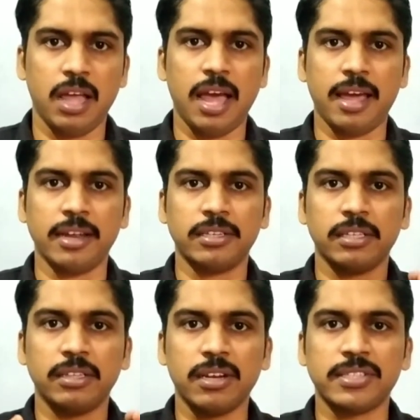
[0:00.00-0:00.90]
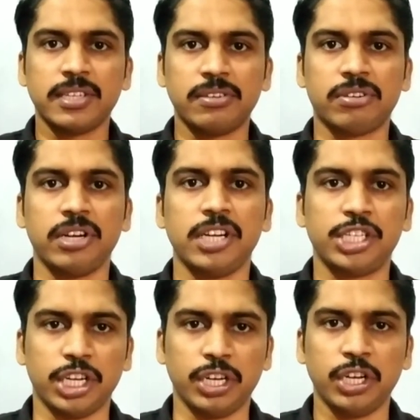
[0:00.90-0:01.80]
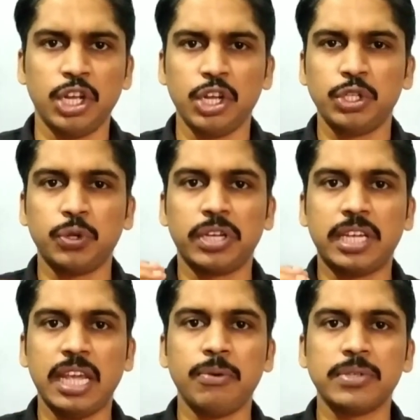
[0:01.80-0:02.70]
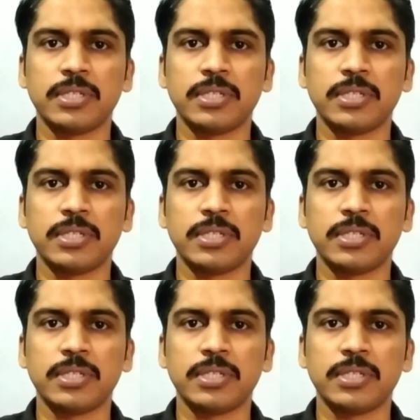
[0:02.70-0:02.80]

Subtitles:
And there is a tradition to give